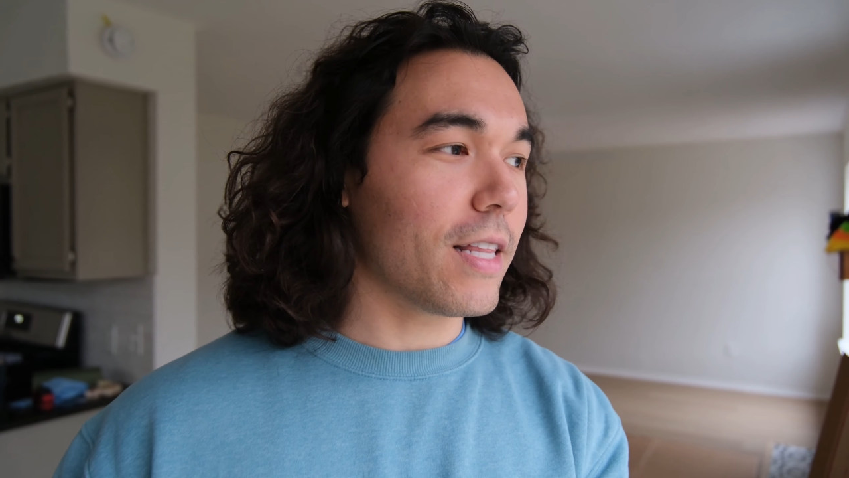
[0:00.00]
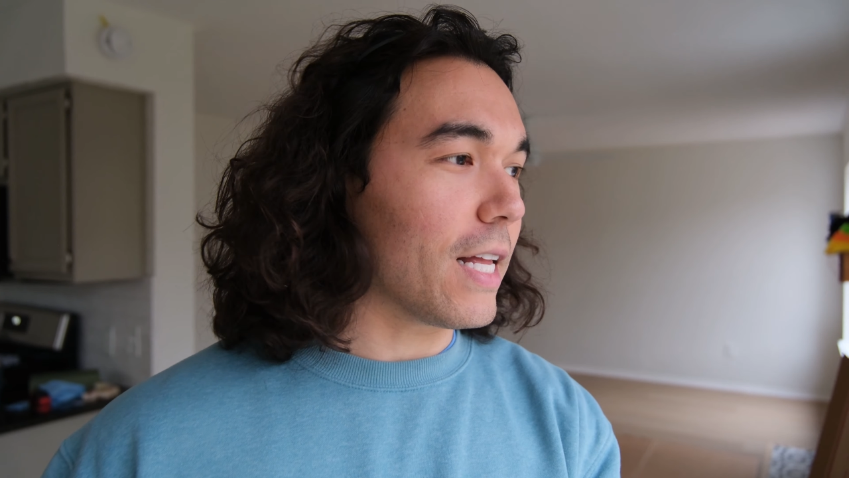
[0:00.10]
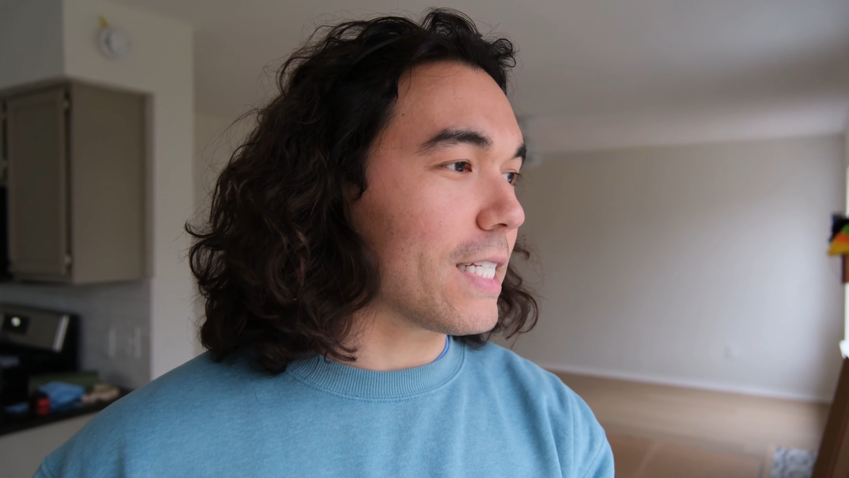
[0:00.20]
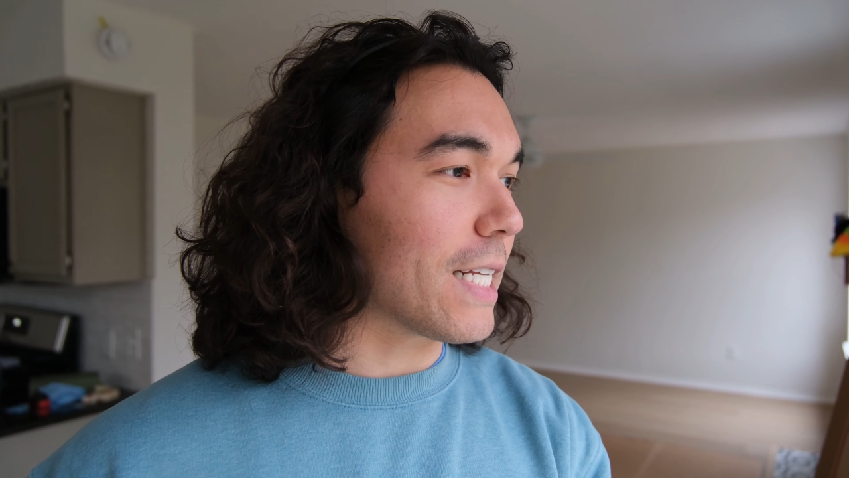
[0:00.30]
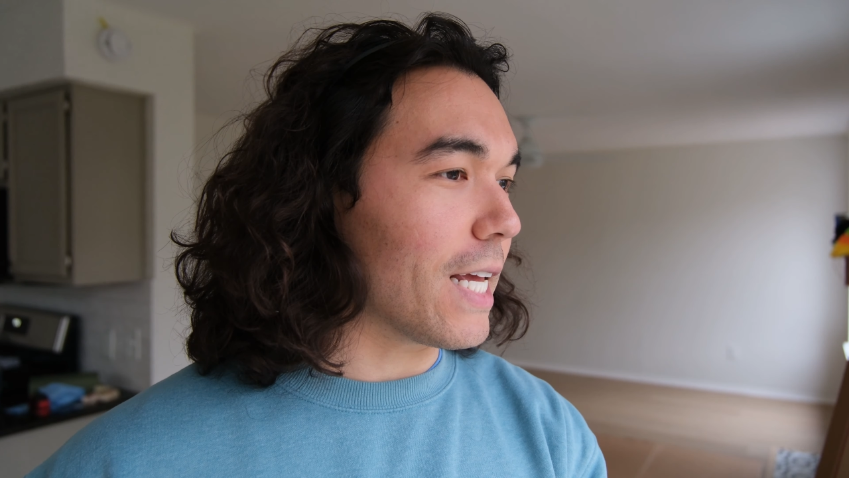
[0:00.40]

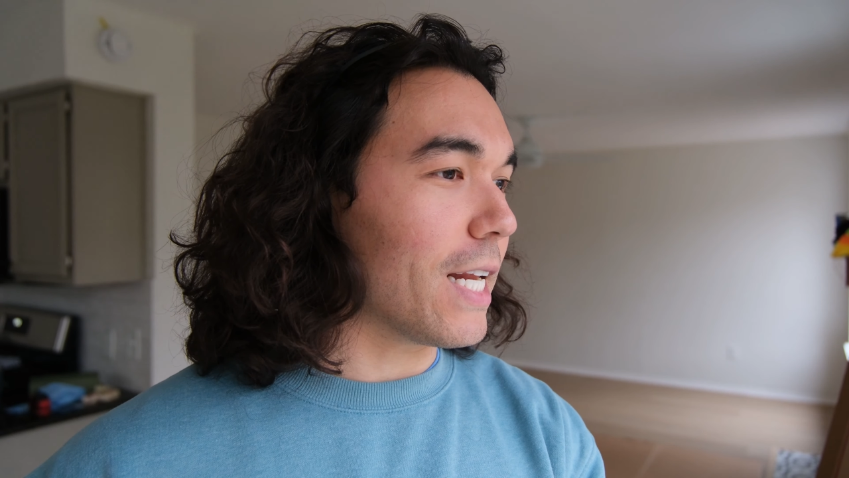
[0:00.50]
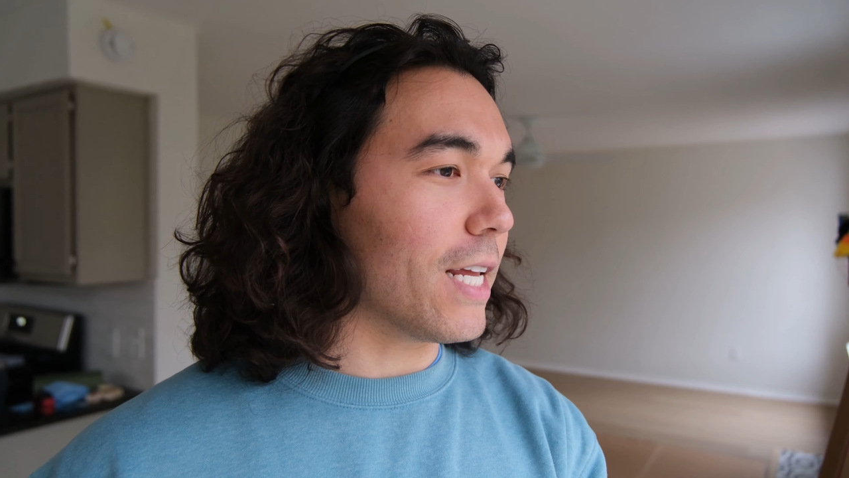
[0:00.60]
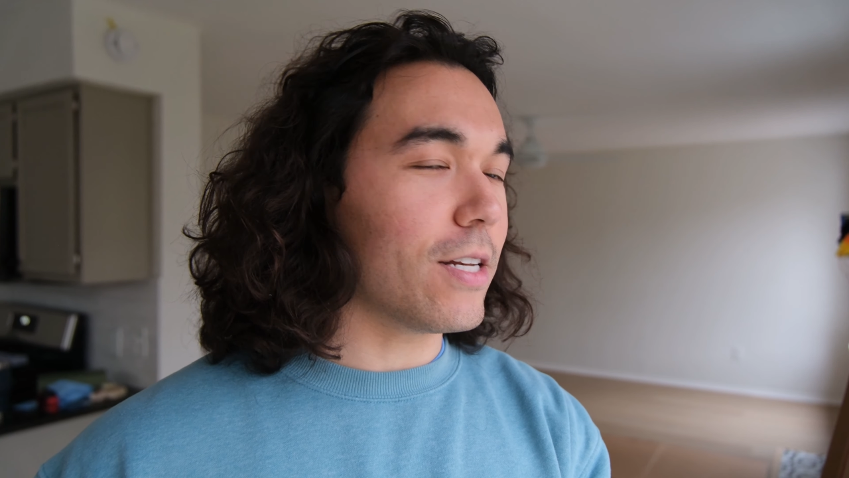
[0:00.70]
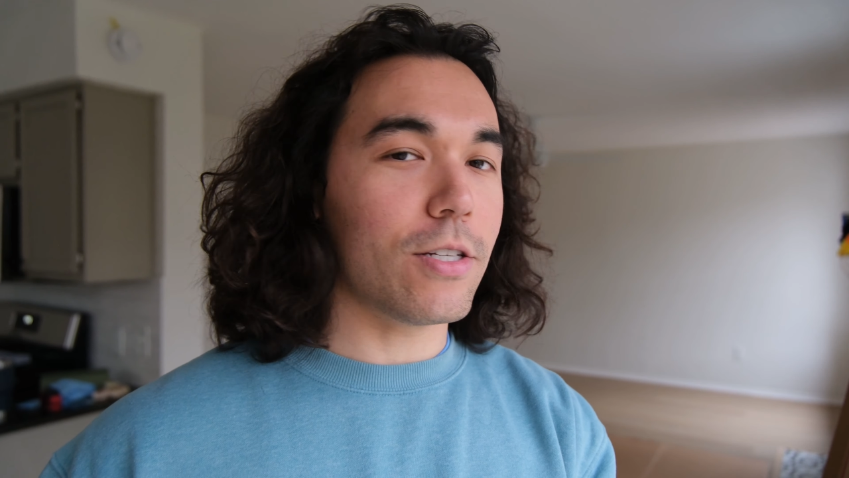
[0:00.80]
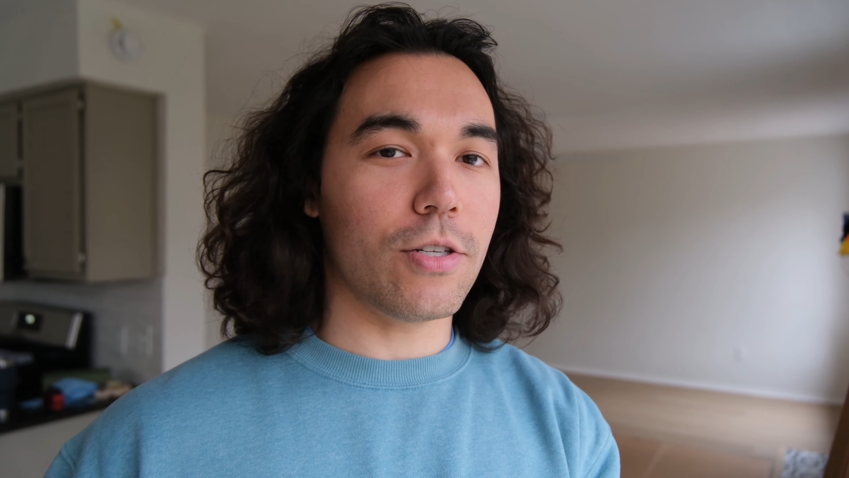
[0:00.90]
let's get
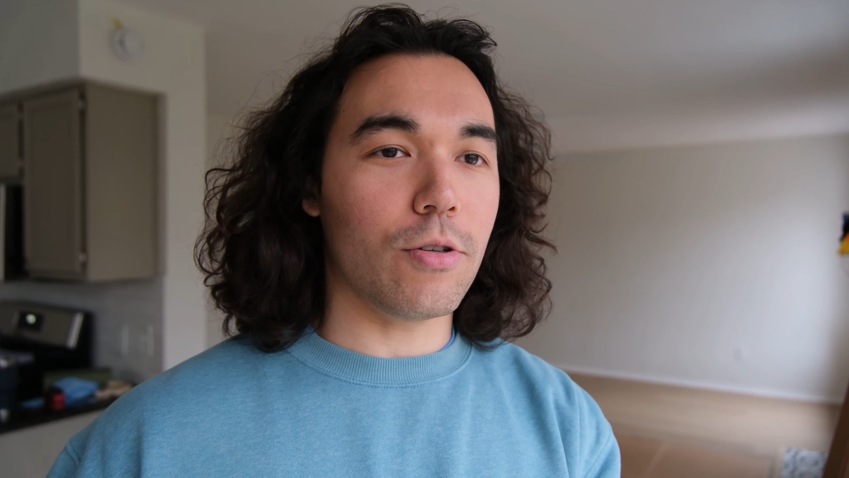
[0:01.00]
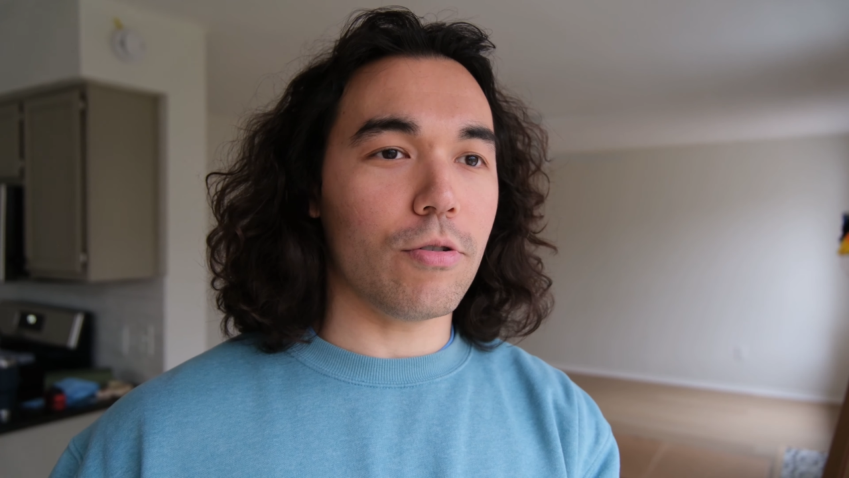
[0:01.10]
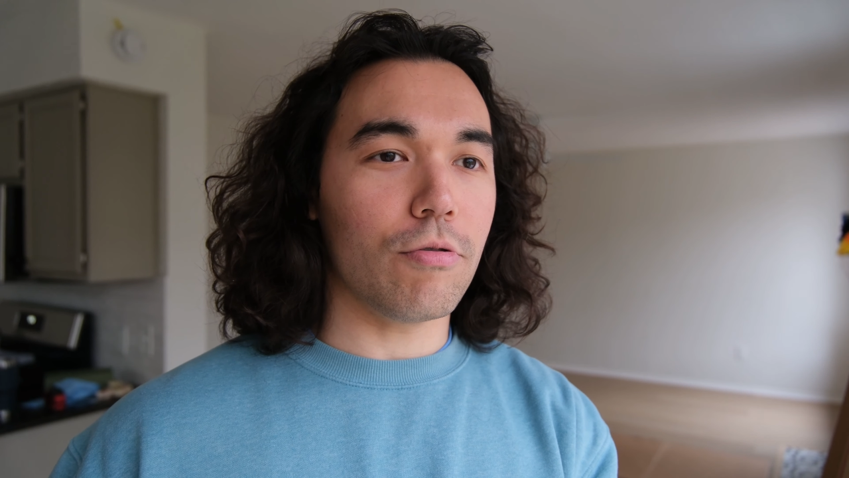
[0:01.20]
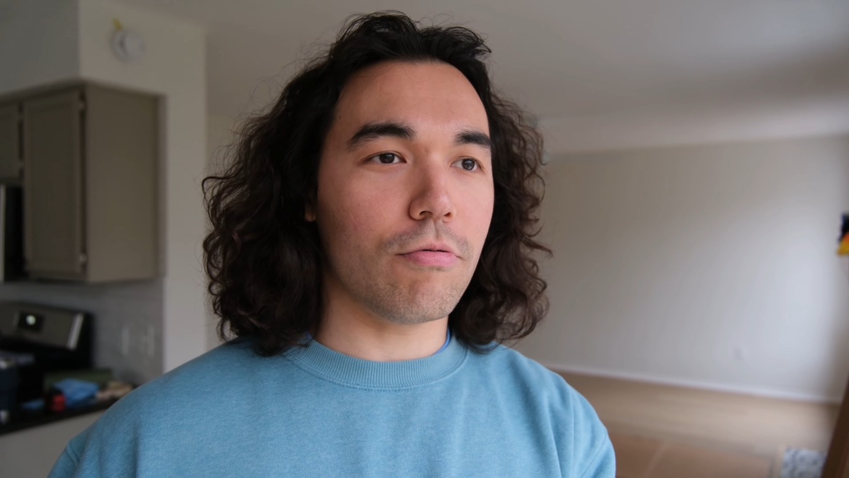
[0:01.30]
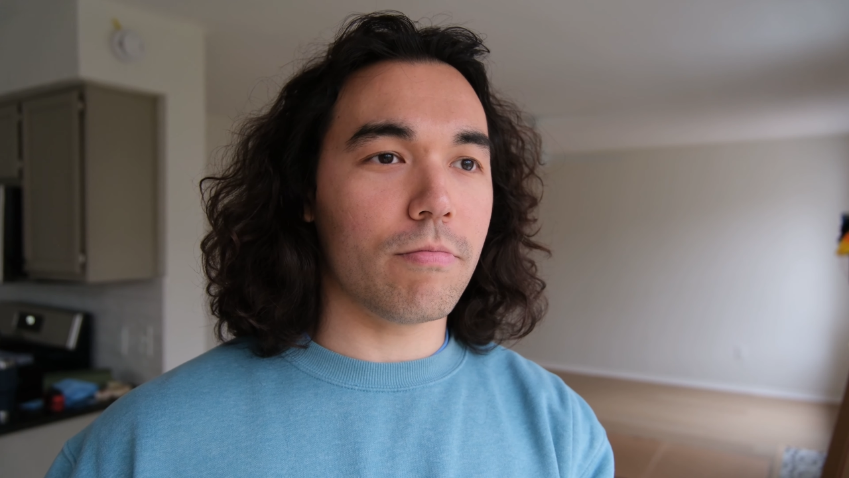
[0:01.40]

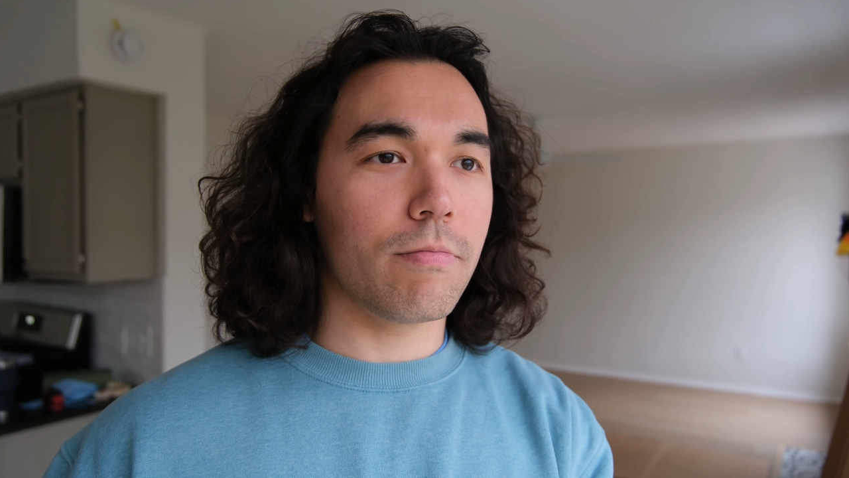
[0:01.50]
into